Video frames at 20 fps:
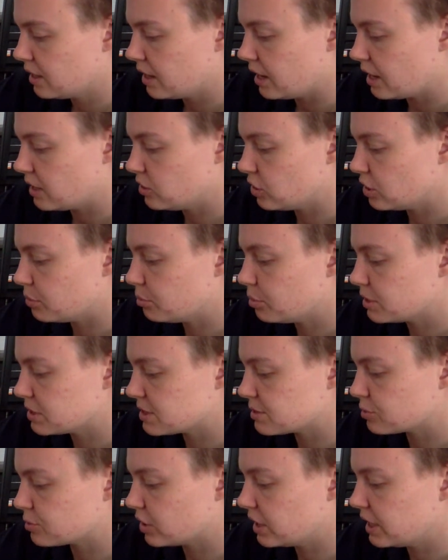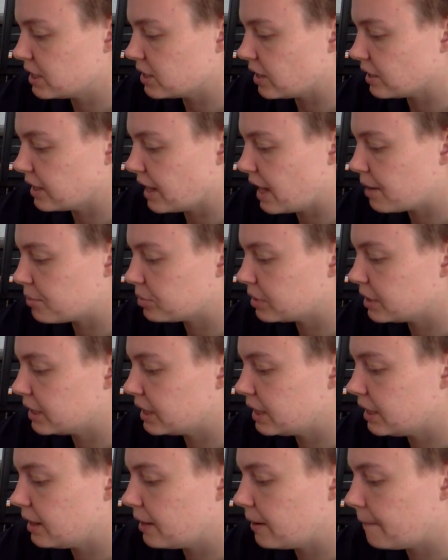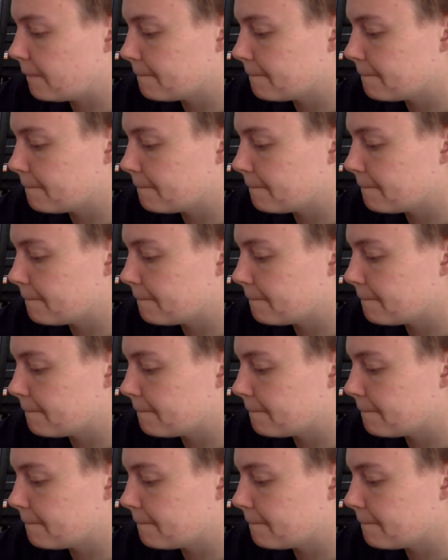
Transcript: And you could put some green on that planet.